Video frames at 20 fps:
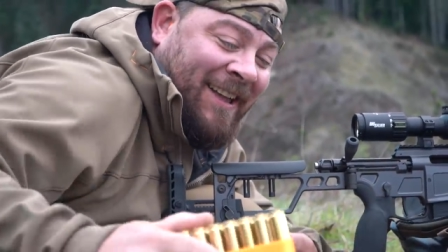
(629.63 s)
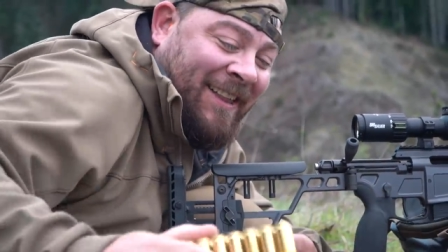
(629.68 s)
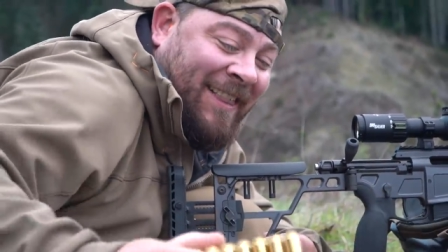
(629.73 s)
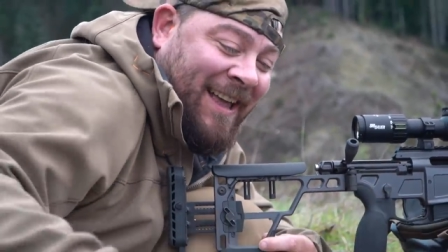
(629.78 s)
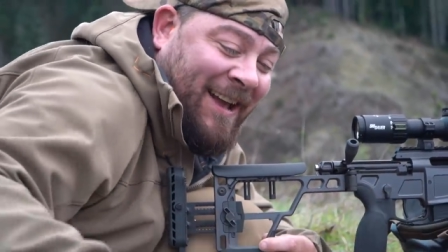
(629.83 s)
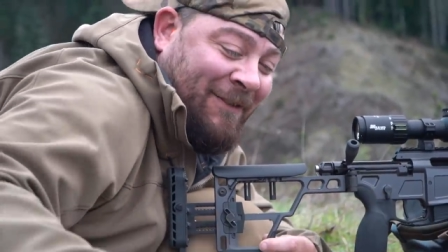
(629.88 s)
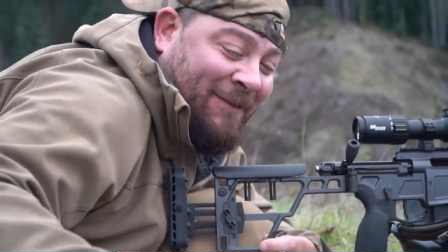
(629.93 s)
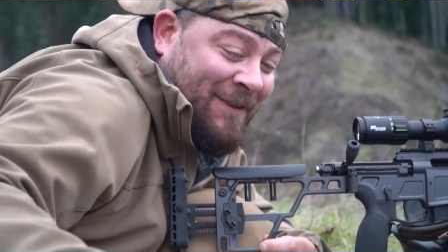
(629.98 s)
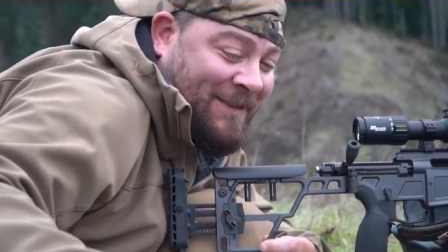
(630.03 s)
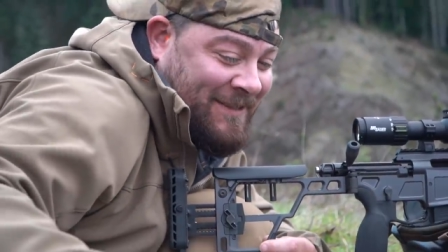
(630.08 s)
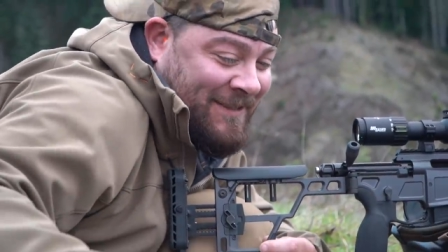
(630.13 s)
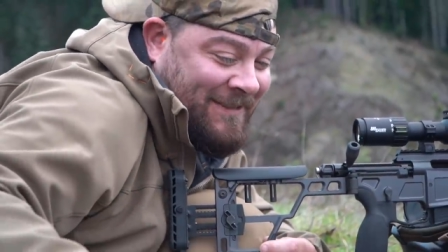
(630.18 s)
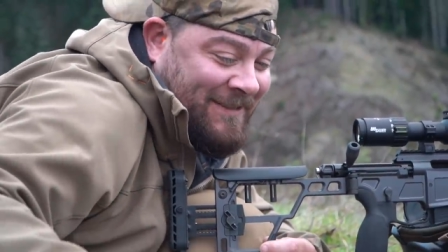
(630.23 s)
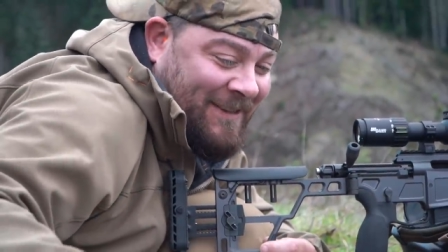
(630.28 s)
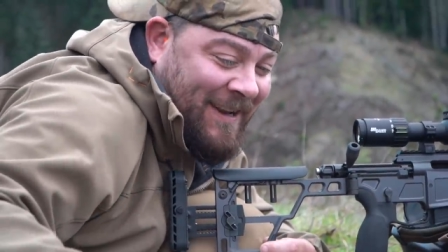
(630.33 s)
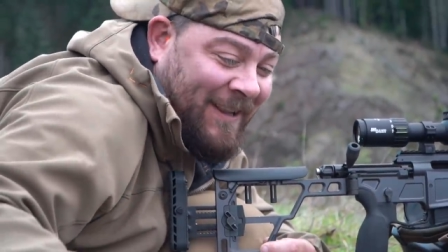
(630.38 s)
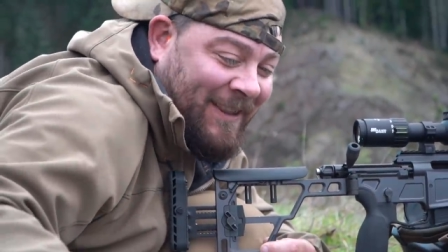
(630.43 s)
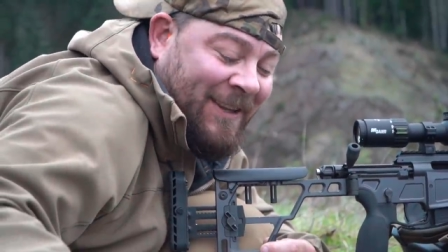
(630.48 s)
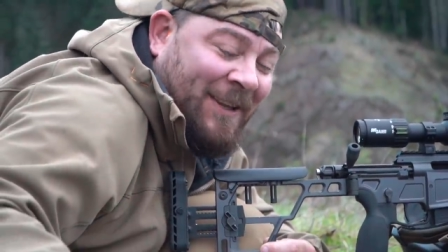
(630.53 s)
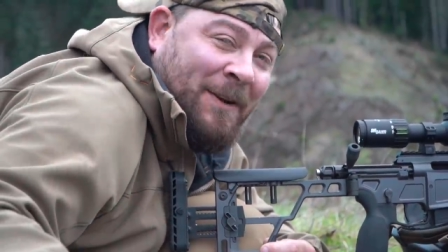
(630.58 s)
that was
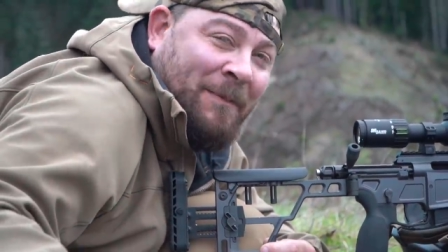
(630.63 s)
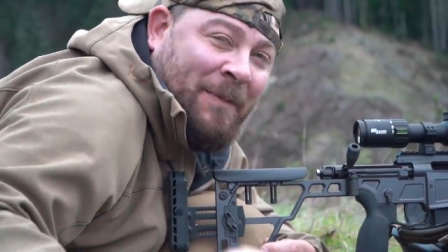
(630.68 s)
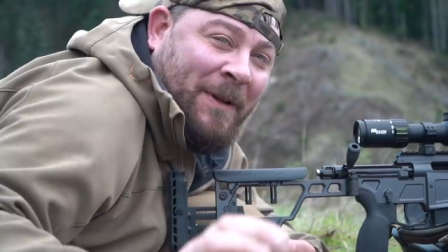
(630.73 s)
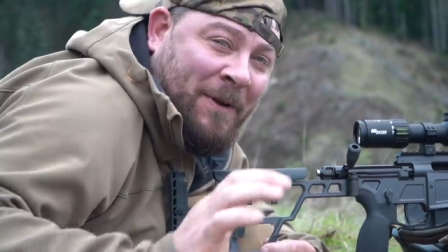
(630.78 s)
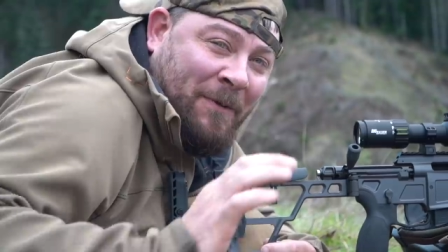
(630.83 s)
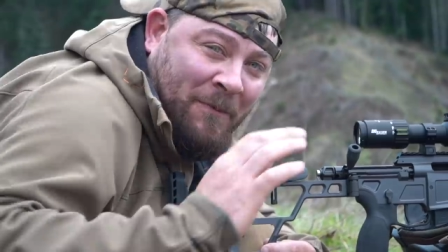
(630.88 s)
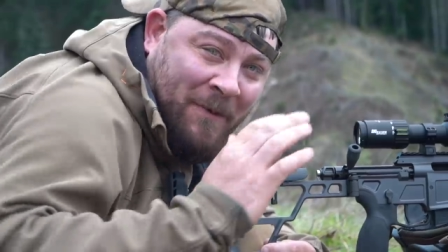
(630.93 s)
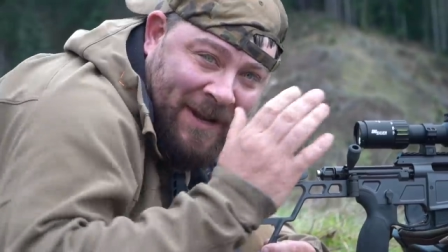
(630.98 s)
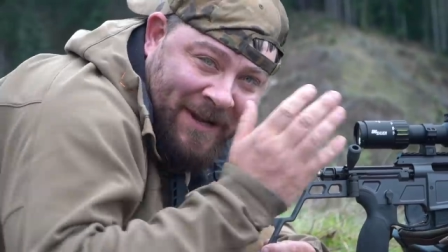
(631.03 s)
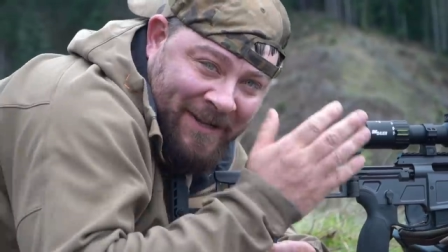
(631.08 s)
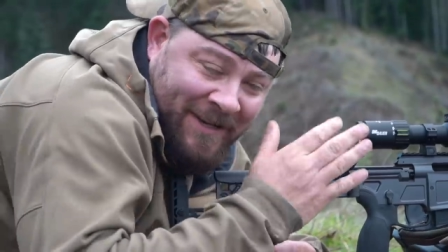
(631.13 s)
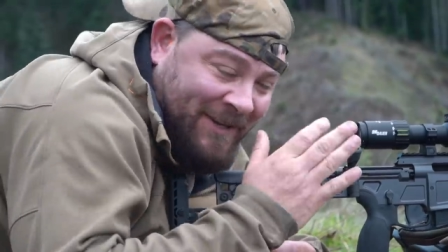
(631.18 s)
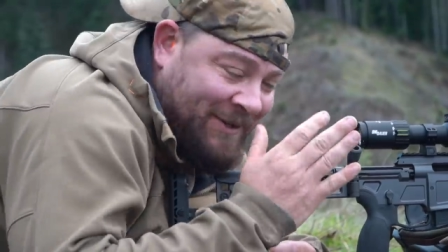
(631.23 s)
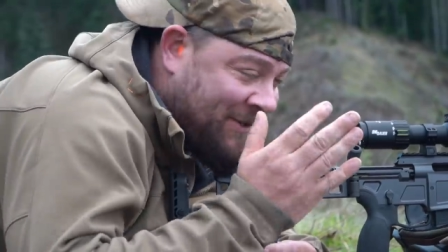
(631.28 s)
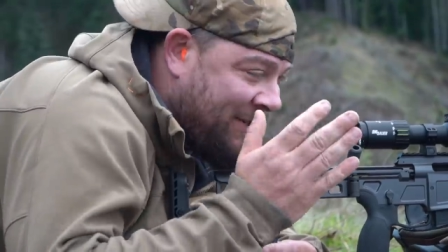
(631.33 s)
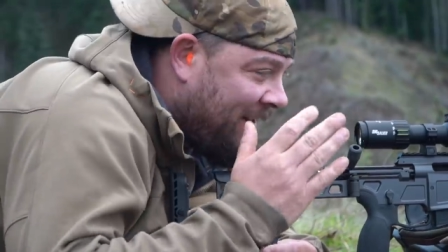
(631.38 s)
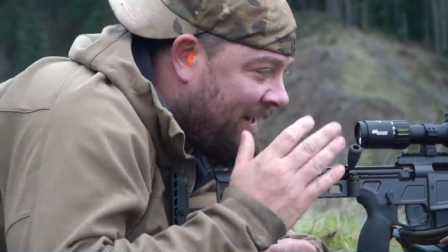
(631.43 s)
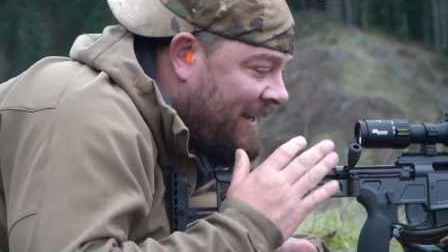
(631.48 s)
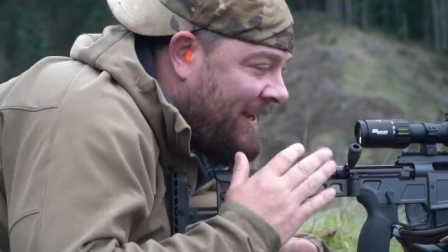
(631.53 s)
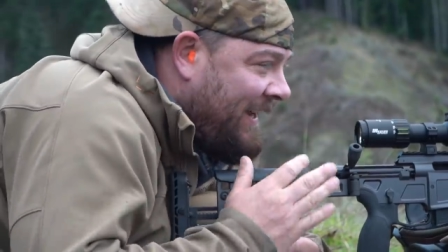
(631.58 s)
a little bit of
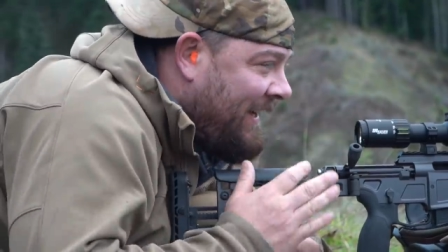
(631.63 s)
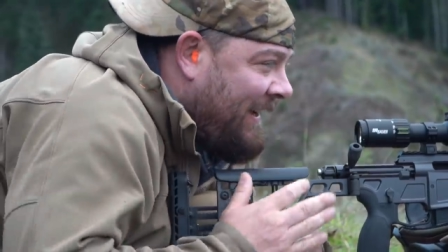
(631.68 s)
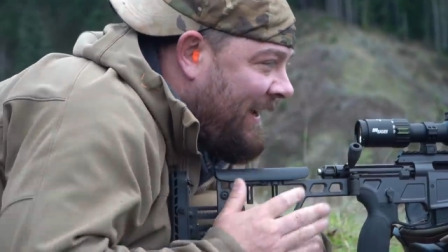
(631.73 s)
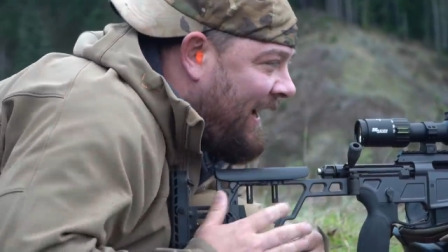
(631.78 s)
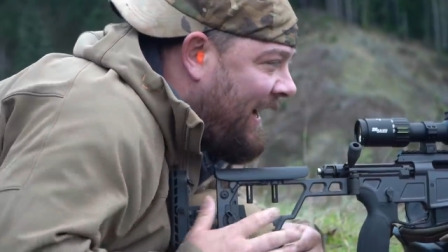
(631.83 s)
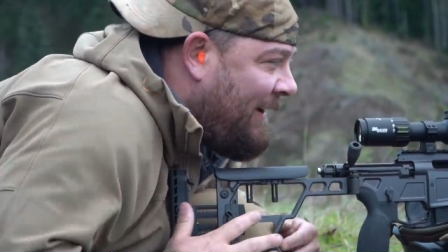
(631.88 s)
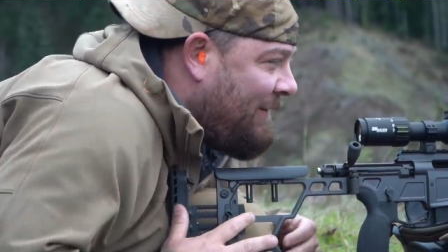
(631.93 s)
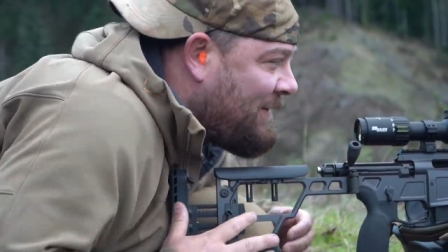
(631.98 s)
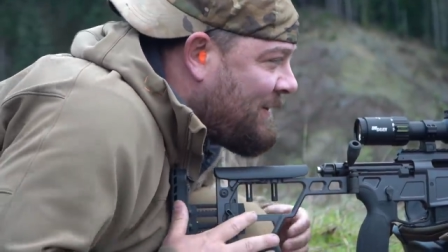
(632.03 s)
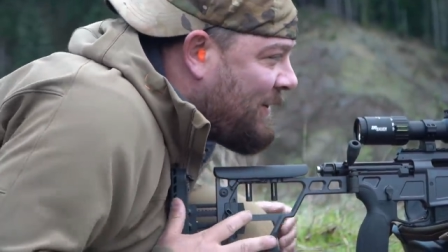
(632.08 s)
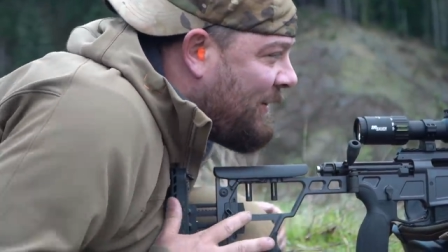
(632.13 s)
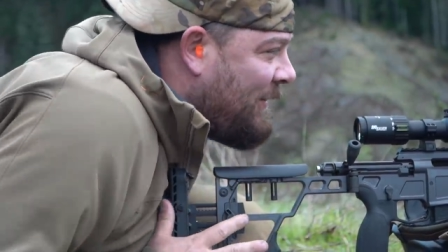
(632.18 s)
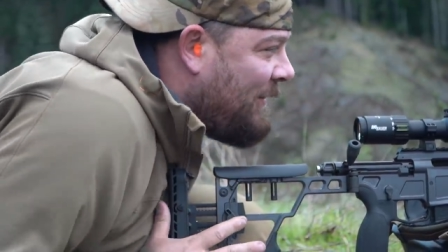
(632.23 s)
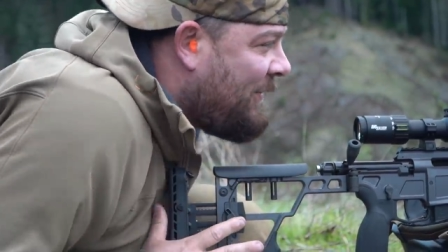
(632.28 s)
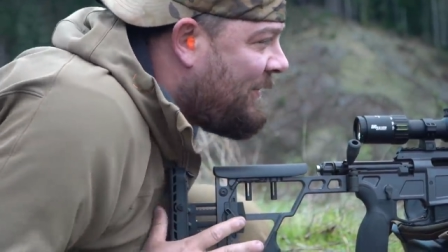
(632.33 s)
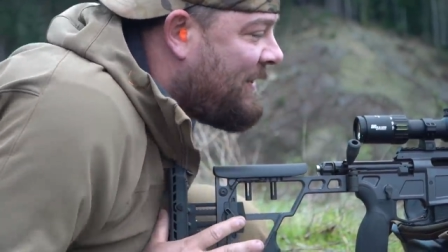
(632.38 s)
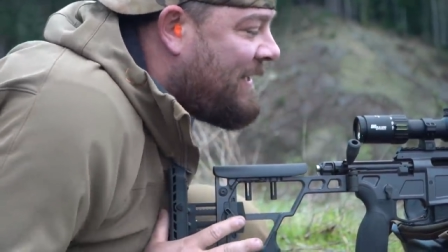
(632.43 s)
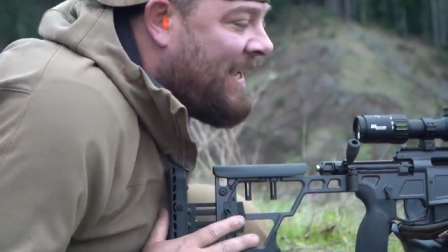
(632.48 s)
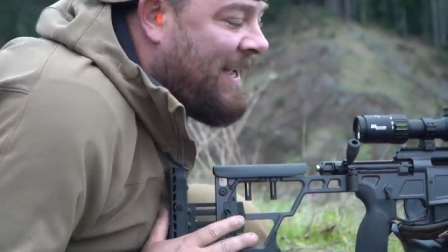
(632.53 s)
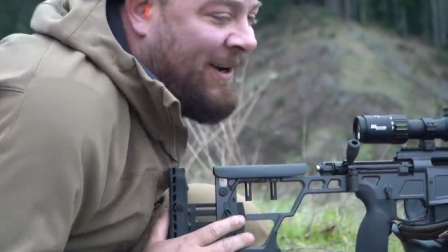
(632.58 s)
windage. I was
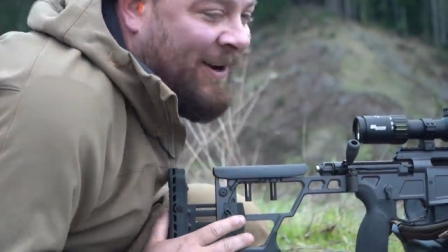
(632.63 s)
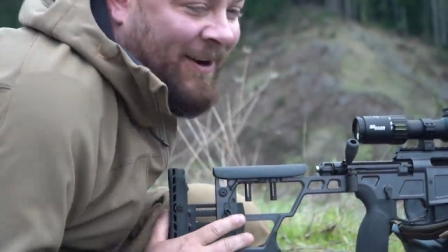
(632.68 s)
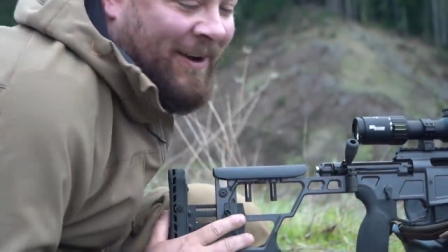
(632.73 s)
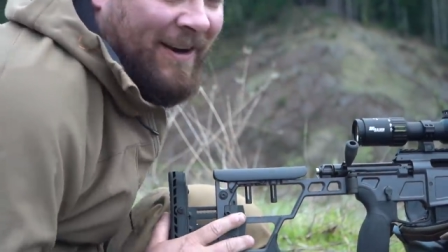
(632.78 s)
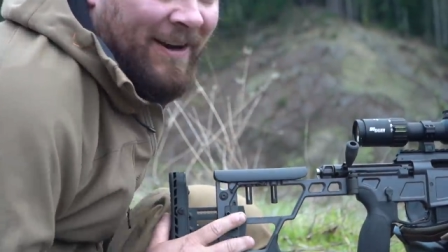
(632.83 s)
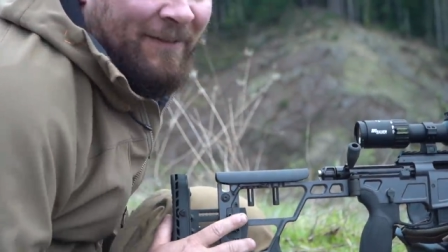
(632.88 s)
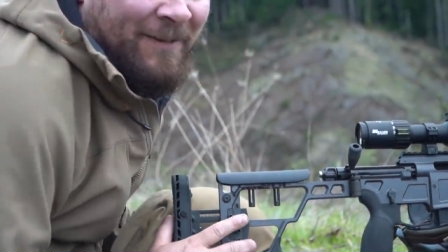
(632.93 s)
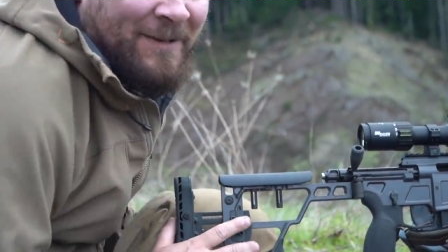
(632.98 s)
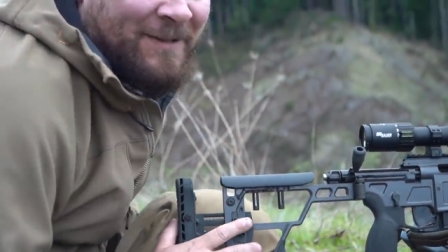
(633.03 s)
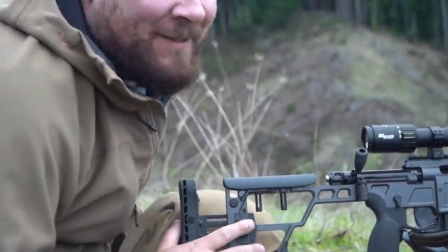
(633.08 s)
holding dead on every